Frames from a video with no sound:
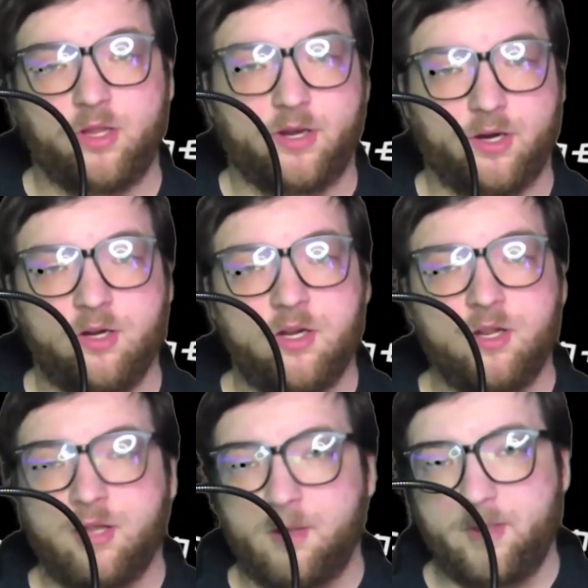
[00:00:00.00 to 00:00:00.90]
they're
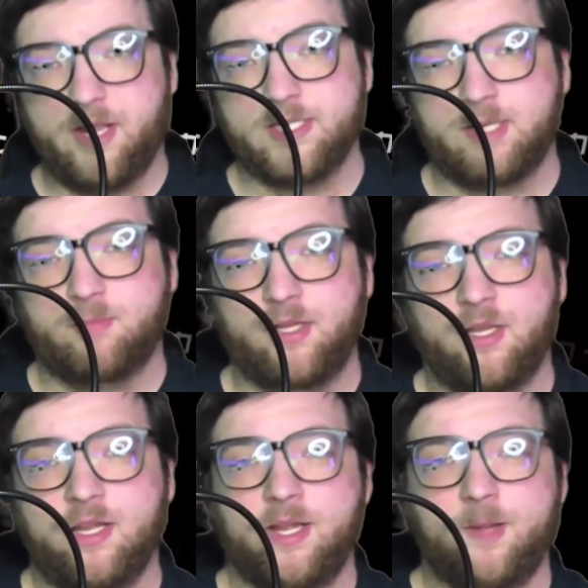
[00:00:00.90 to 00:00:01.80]
amazing, but
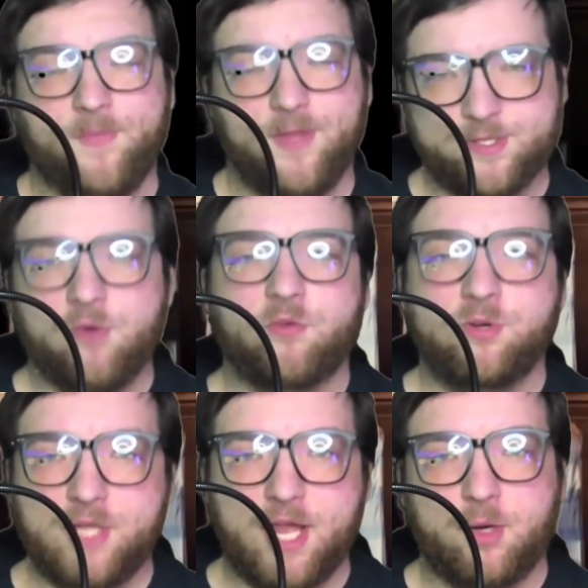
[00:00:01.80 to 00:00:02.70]
it's
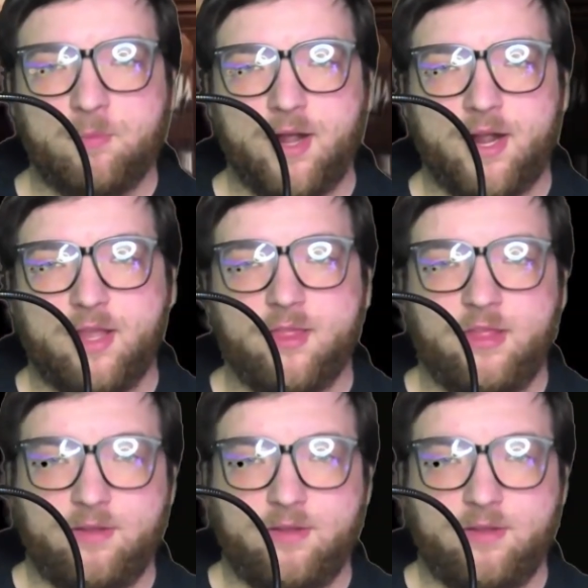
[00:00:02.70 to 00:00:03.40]
overshadowed by the